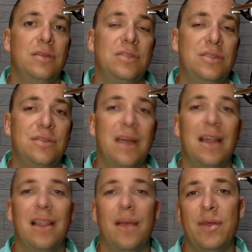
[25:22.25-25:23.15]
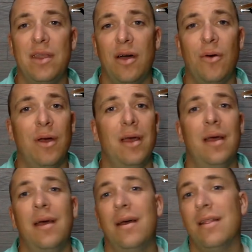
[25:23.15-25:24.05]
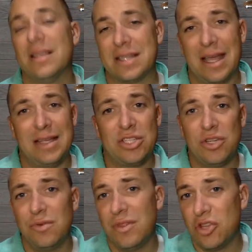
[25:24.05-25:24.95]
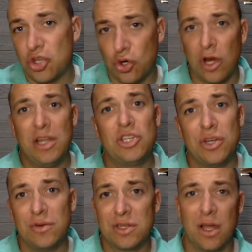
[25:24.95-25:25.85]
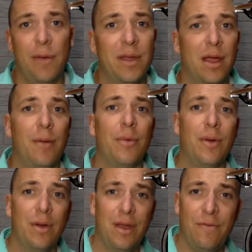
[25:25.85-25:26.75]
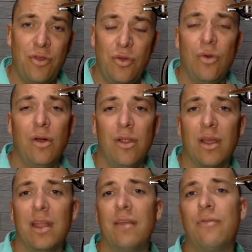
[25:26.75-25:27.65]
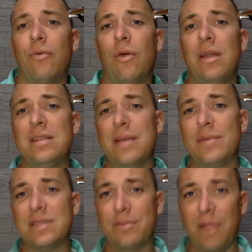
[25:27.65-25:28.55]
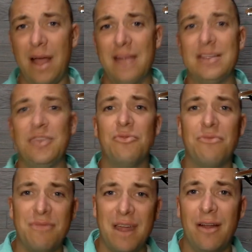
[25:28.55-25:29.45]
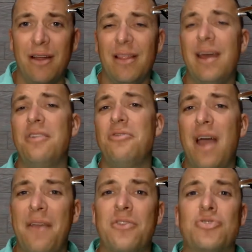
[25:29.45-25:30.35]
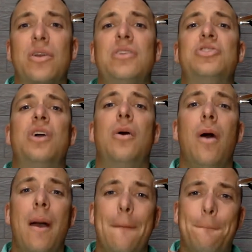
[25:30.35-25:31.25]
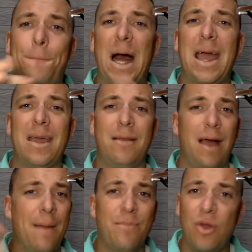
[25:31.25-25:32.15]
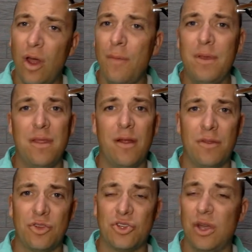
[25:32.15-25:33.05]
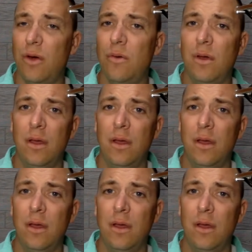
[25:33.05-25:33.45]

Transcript: do that. Let me know. Listen, guys, too, the trade show is coming up. If you're looking for any type of supplies and you're there in Atlanta, you're at the trade show, buy it. I'm going to be there at the show.